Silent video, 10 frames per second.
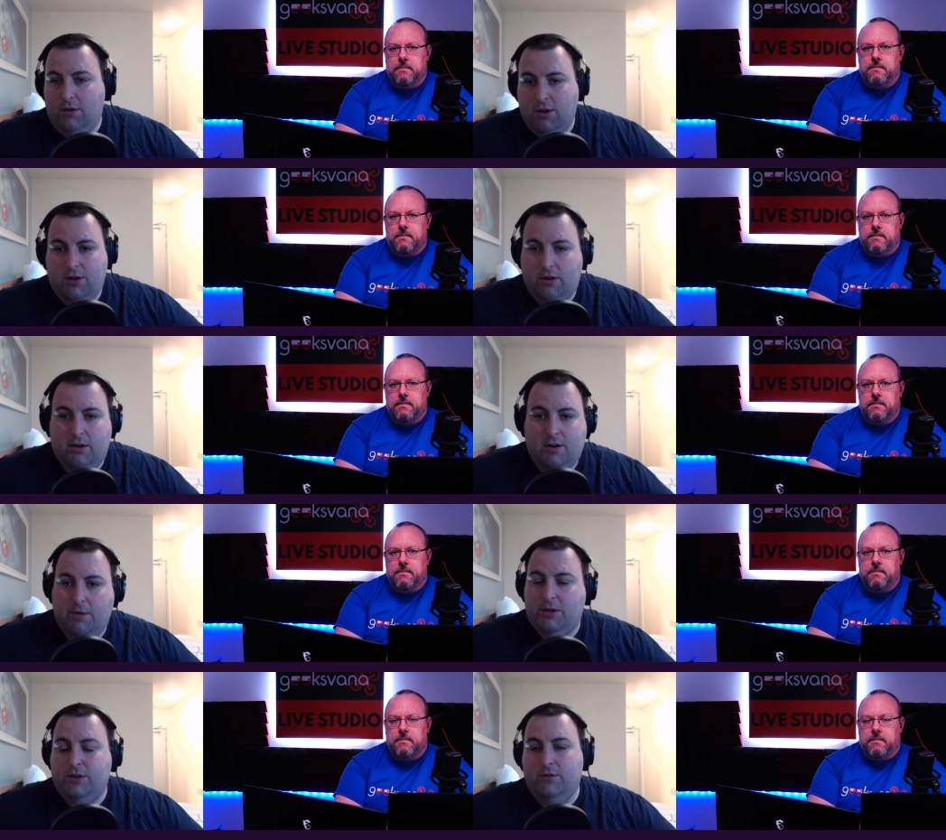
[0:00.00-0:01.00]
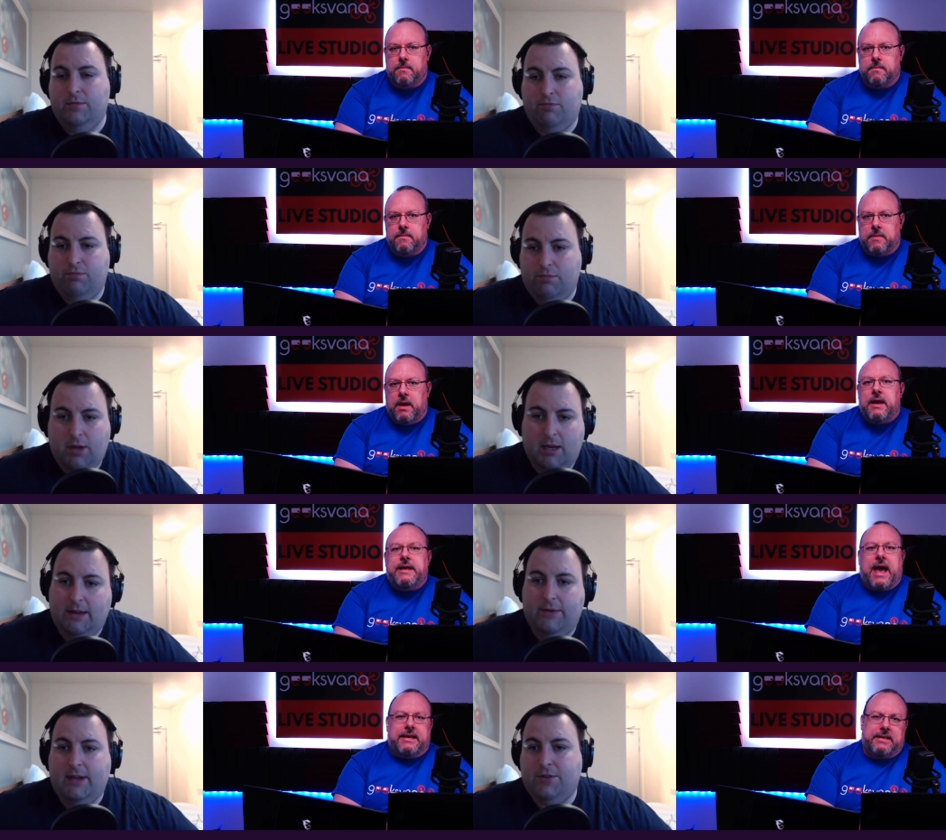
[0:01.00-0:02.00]
Speaker 1: conduct commercial activities
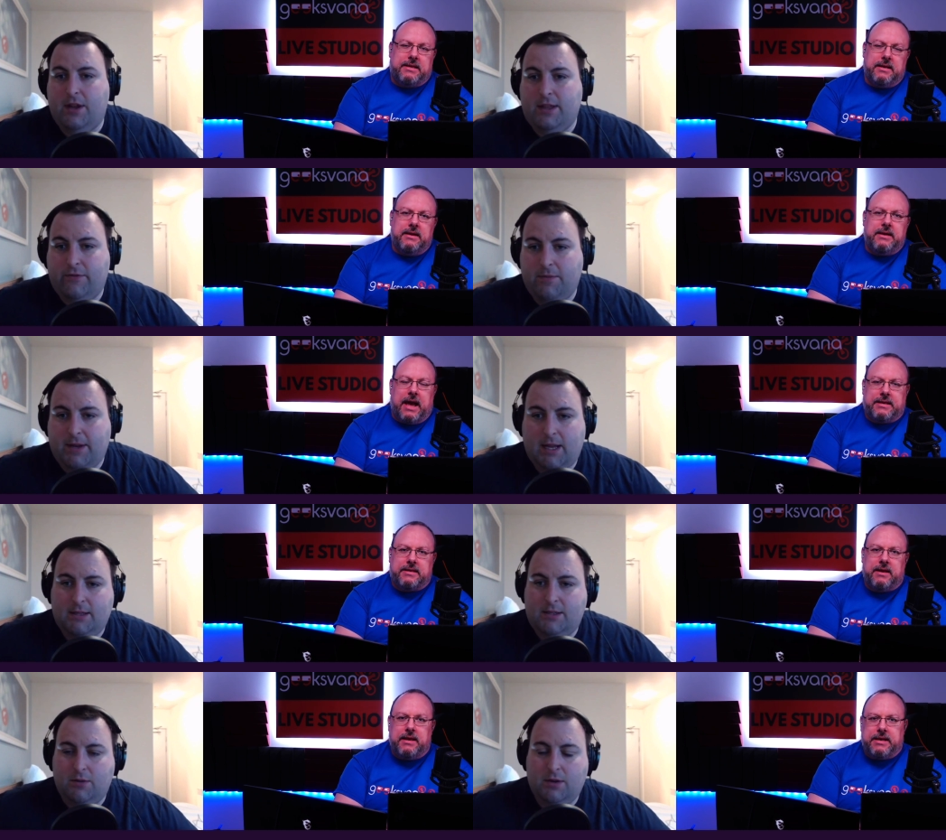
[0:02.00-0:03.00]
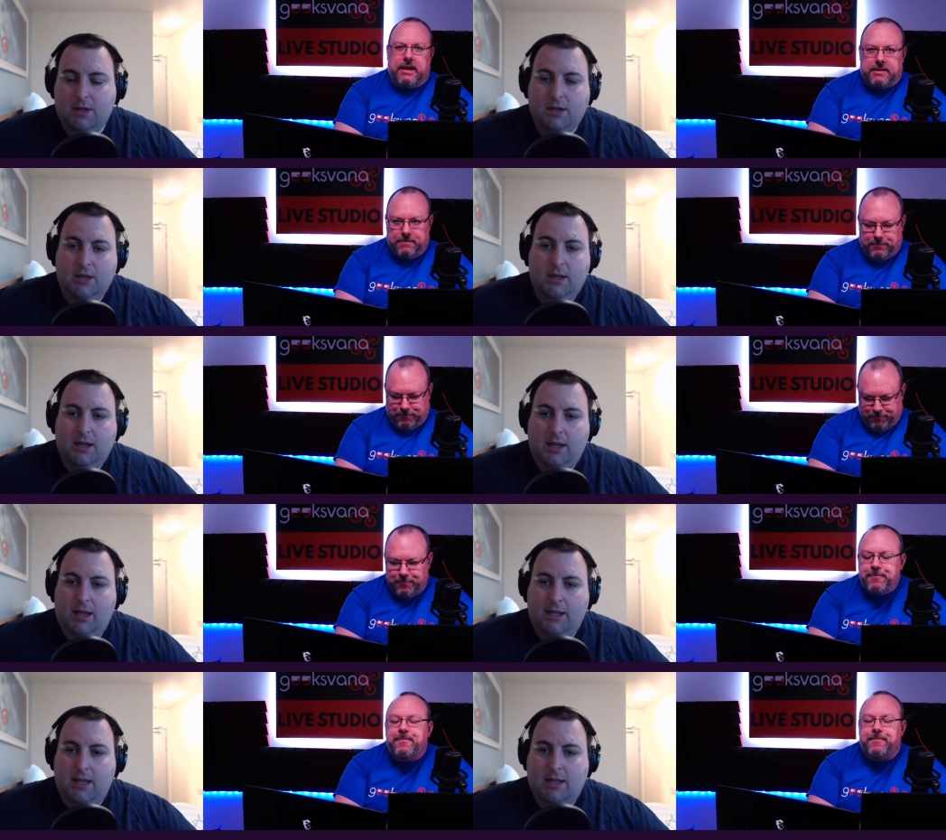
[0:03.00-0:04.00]
yes. or anything from the yes, land. So indeed.
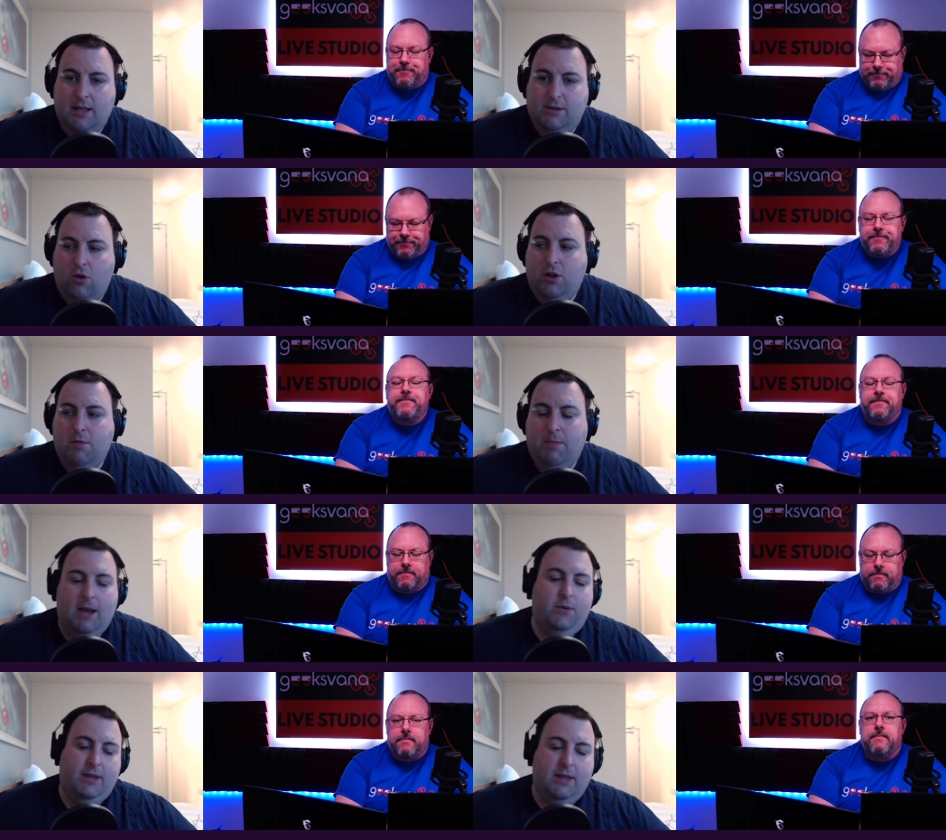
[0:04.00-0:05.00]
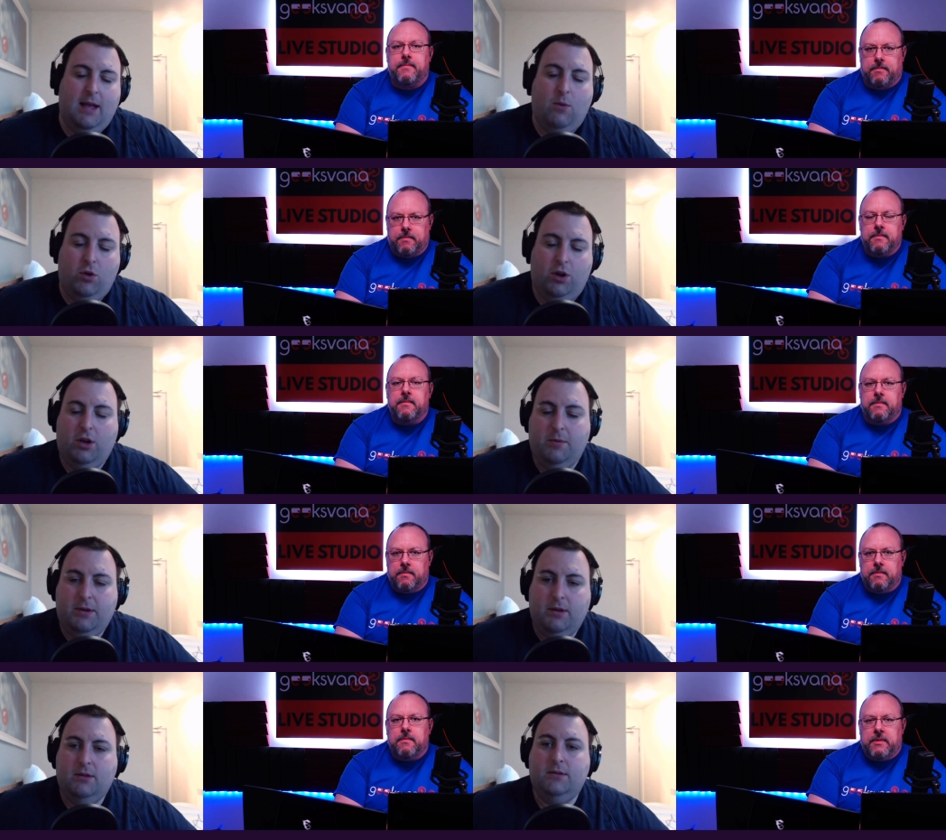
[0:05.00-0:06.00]
It, it's all combined within that one argument.
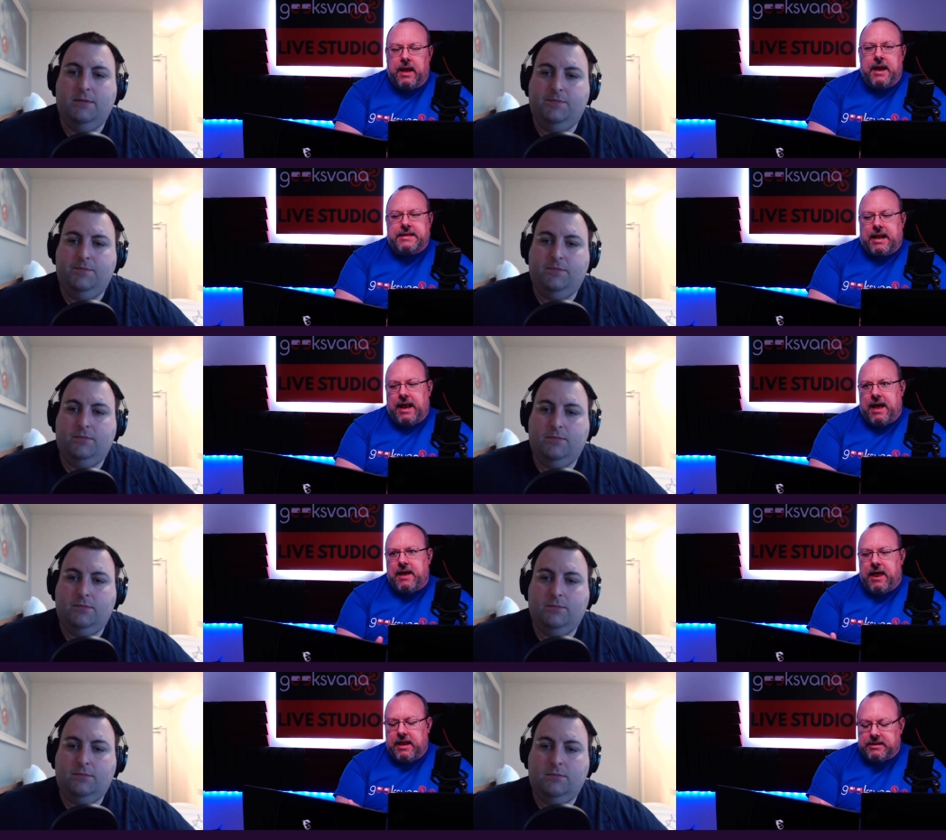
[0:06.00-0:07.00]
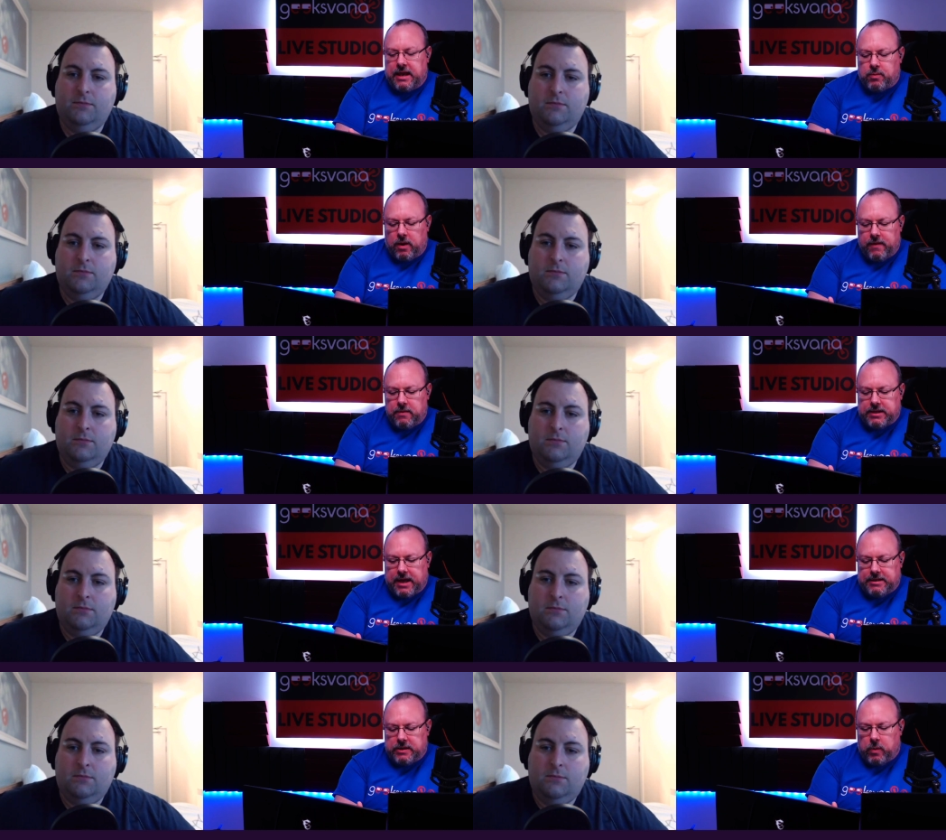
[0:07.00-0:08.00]
Speaker 2: Yeah, exactly. And and it's it's one of those
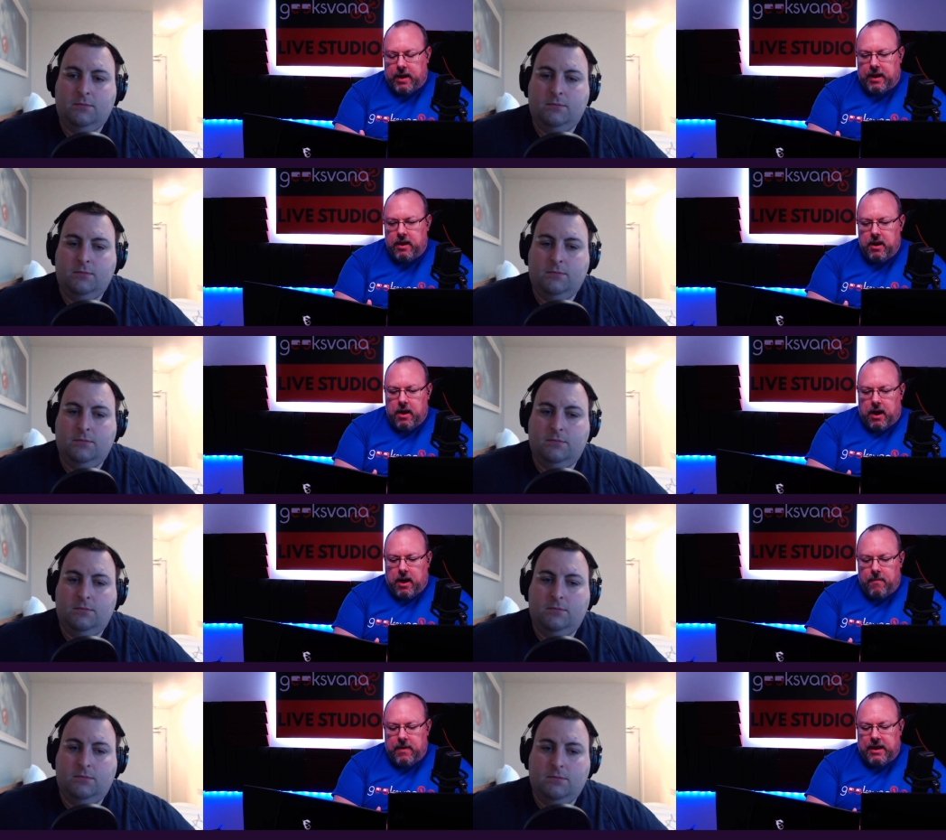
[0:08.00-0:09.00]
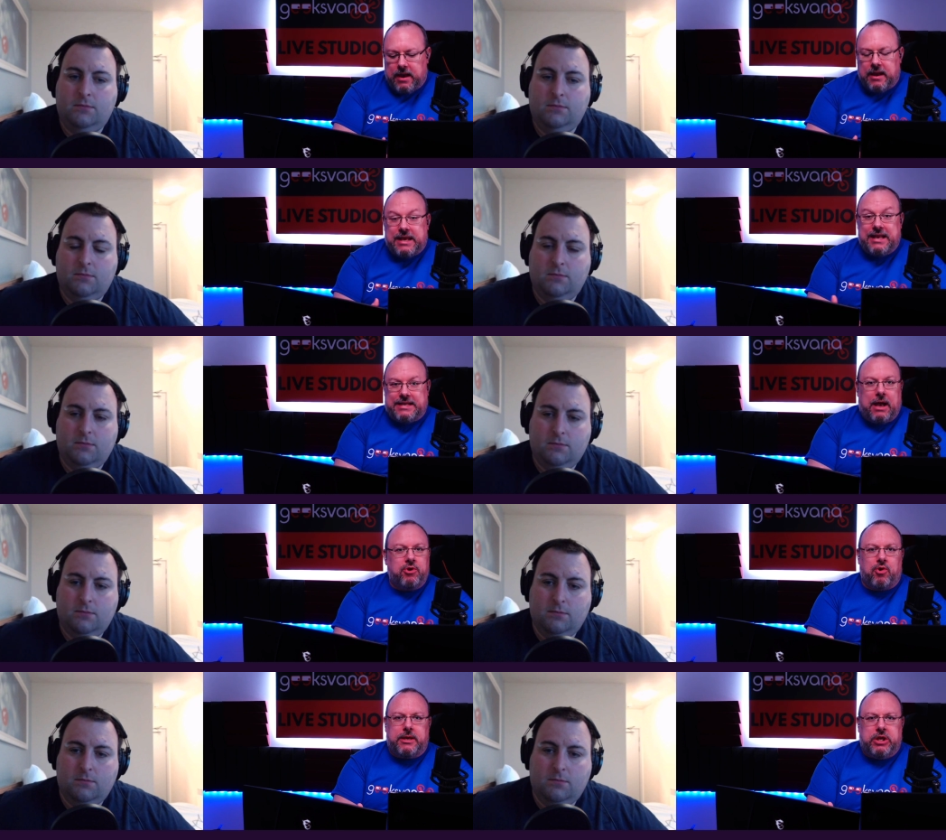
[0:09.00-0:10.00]
cases where um, it, it, it, sounds
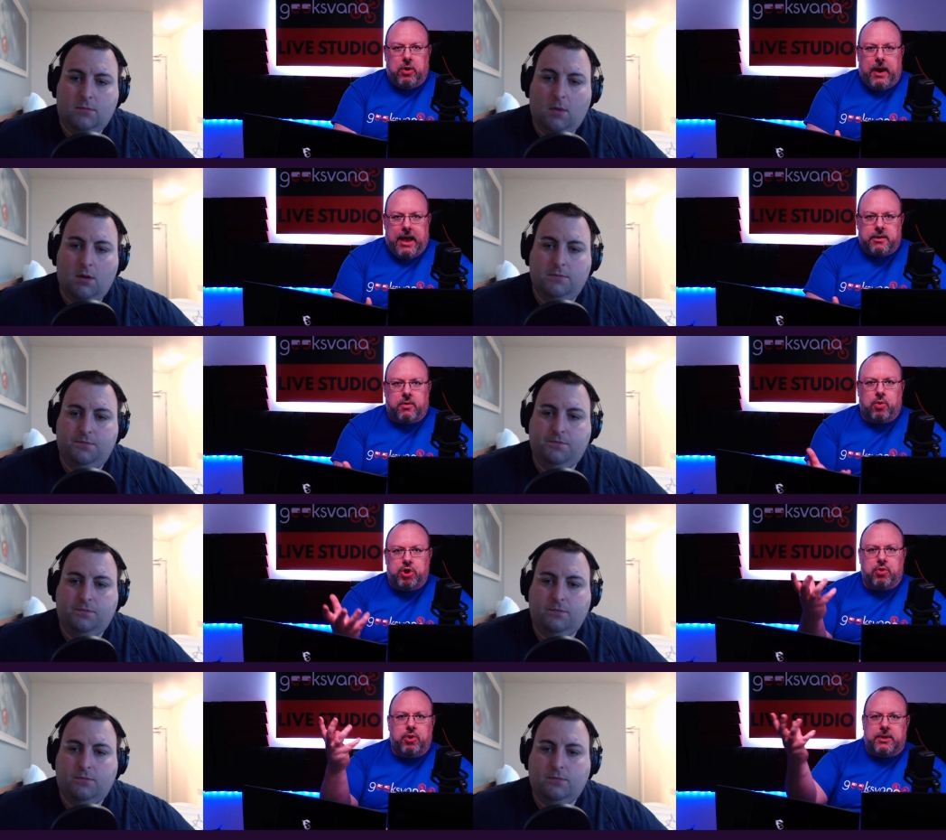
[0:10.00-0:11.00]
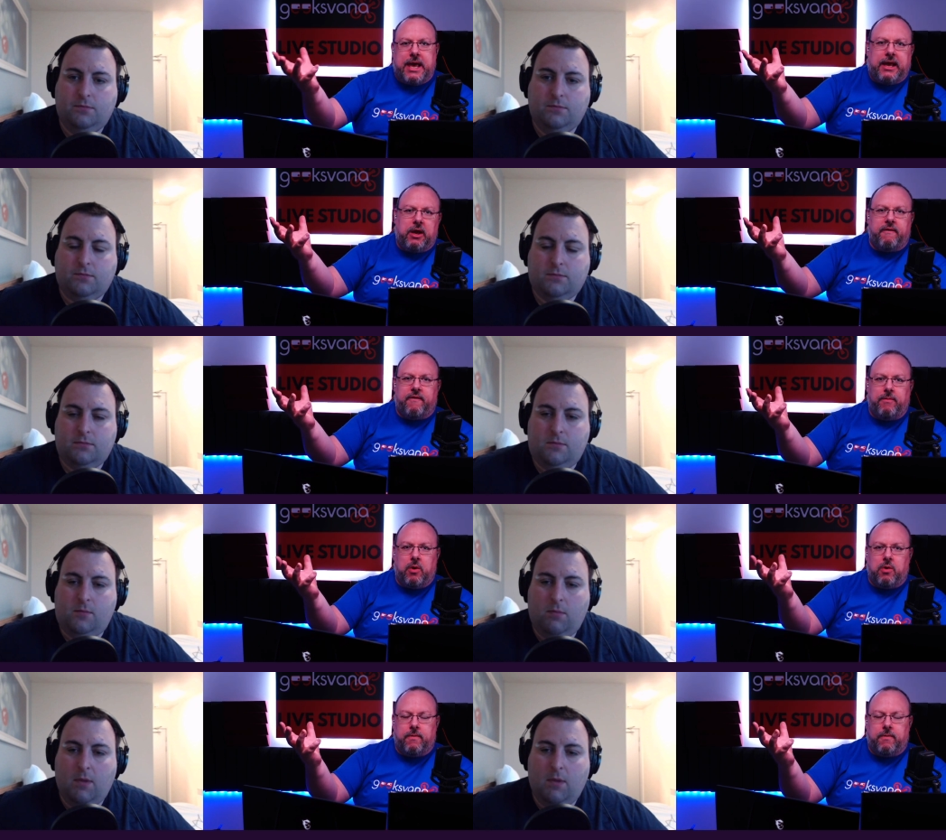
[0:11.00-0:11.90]
right in your head. Of course, you're, you're taking off from your